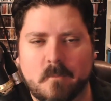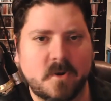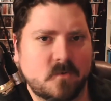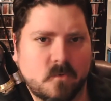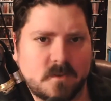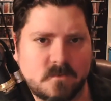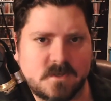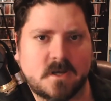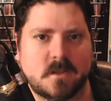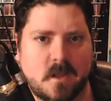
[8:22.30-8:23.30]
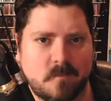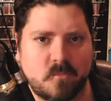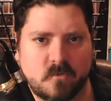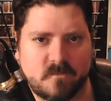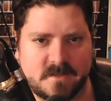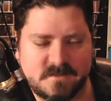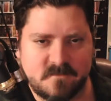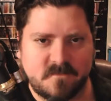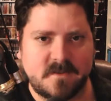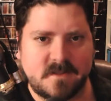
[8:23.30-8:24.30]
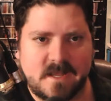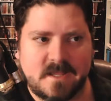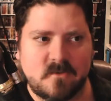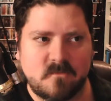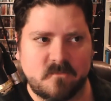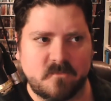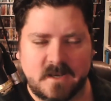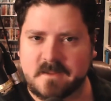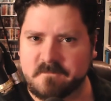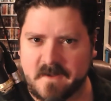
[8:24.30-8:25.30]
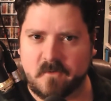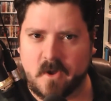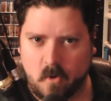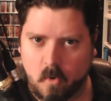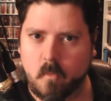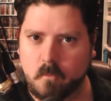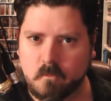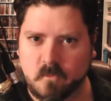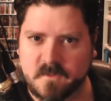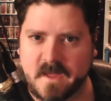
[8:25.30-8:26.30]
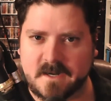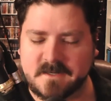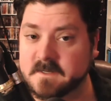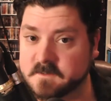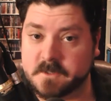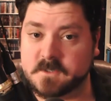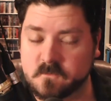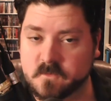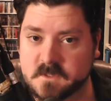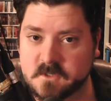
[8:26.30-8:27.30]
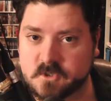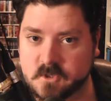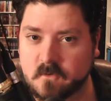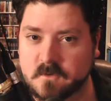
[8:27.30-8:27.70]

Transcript: But ignoring those online profiles, do you feel like you've finally found a home with acting, especially with this show?